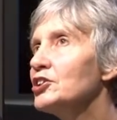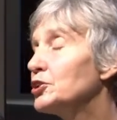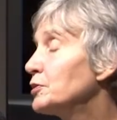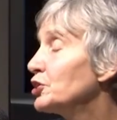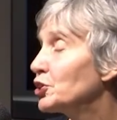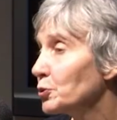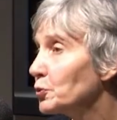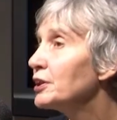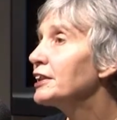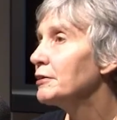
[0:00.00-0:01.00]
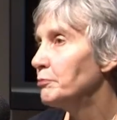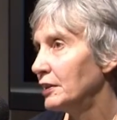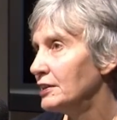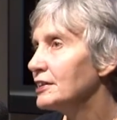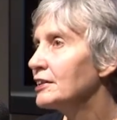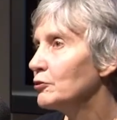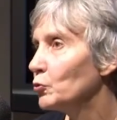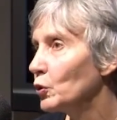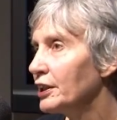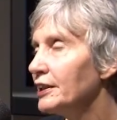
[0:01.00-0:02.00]
to enjoy competing and
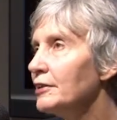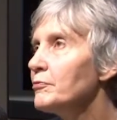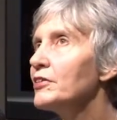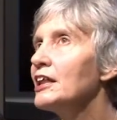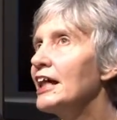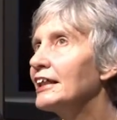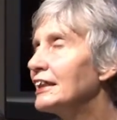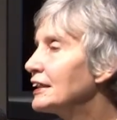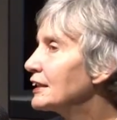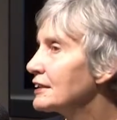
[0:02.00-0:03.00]
winning, again,